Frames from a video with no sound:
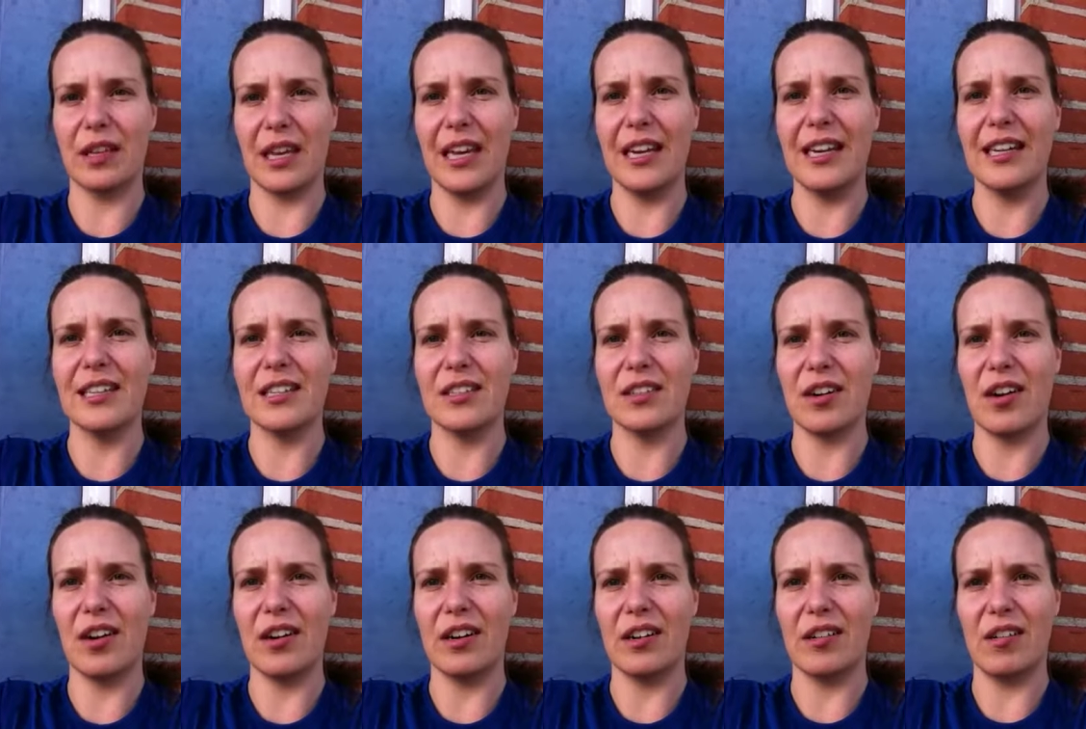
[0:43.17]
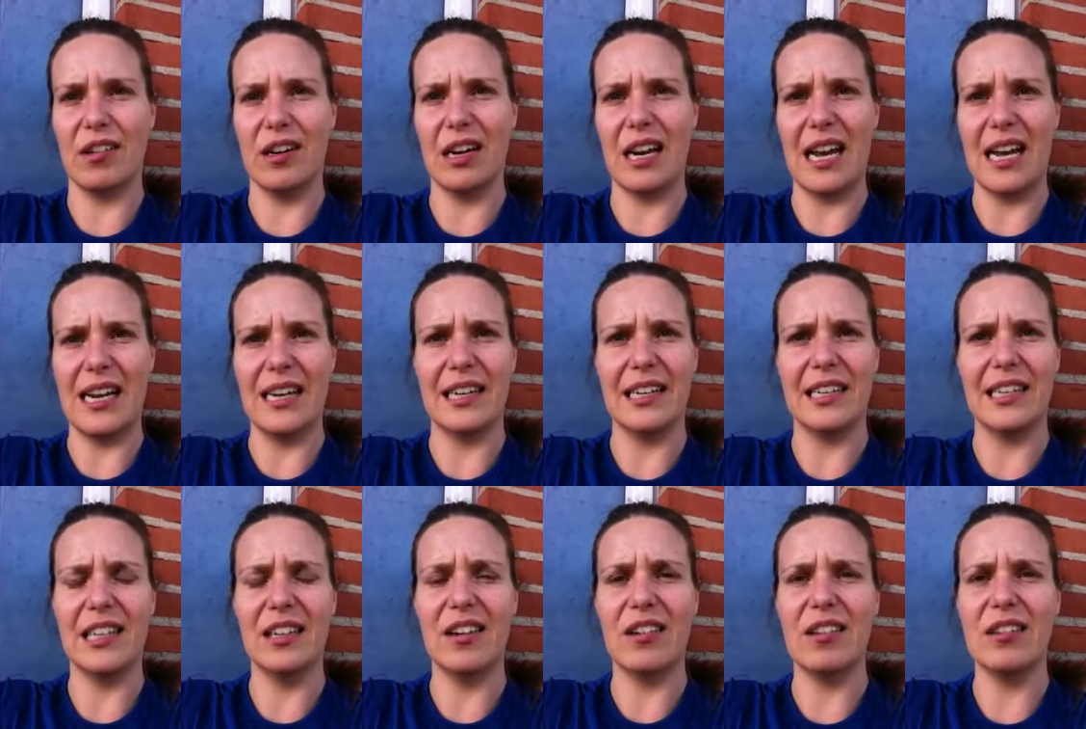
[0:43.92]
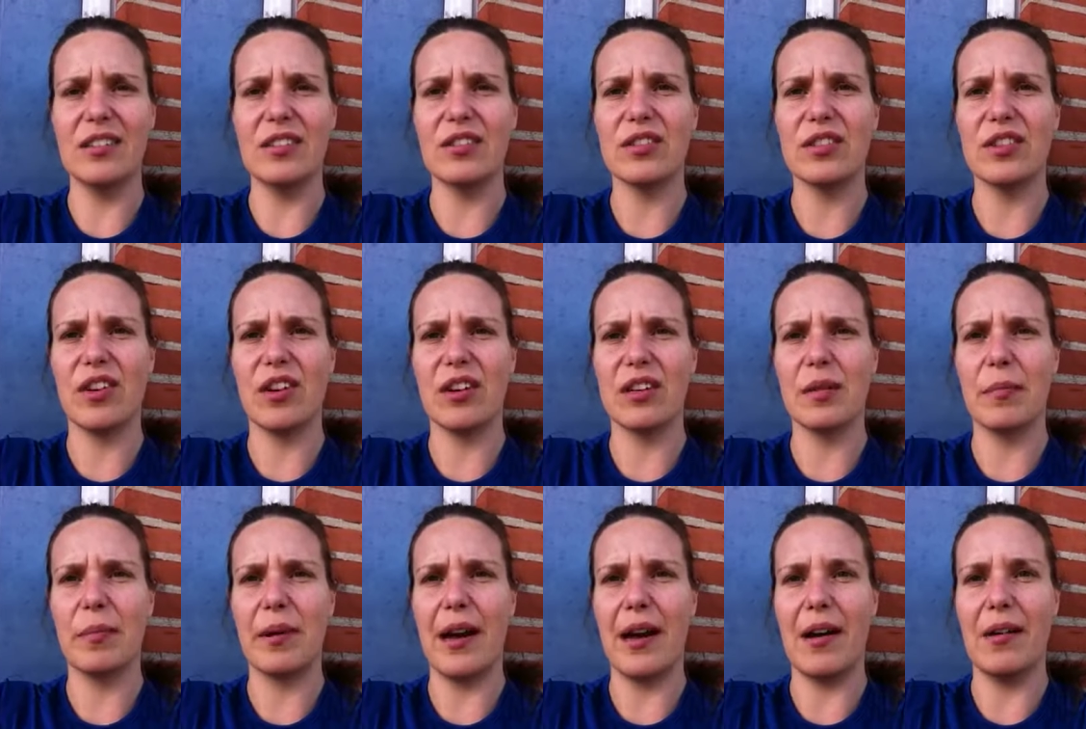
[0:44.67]
getting started online and he also
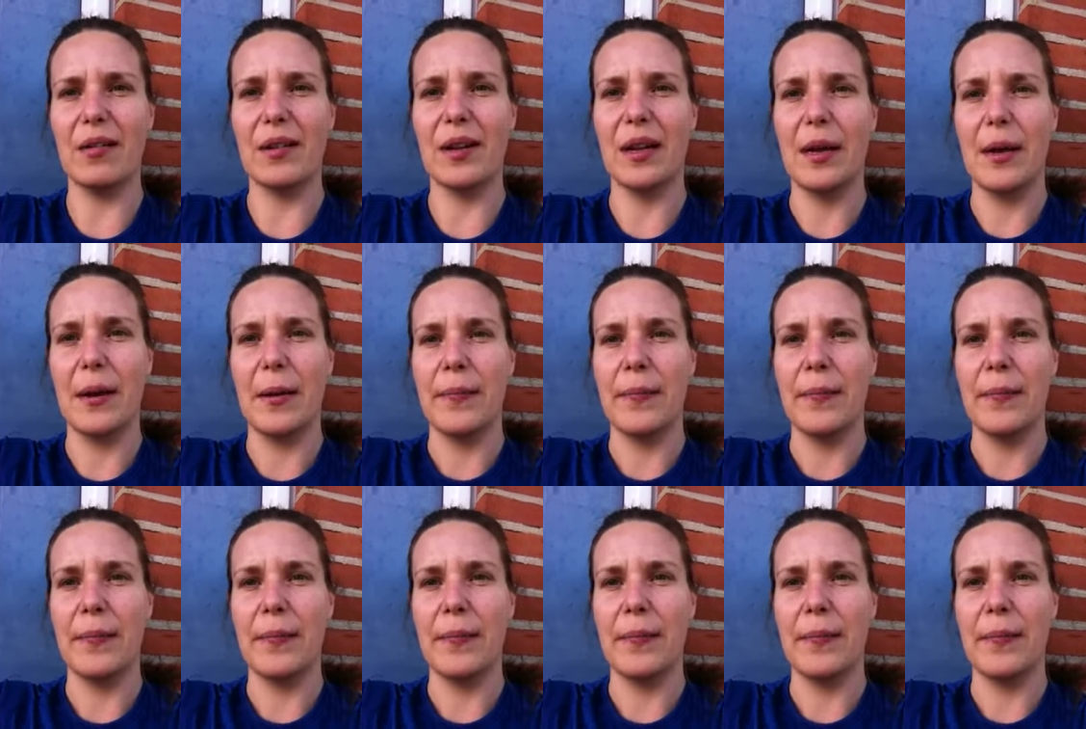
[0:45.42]
talked about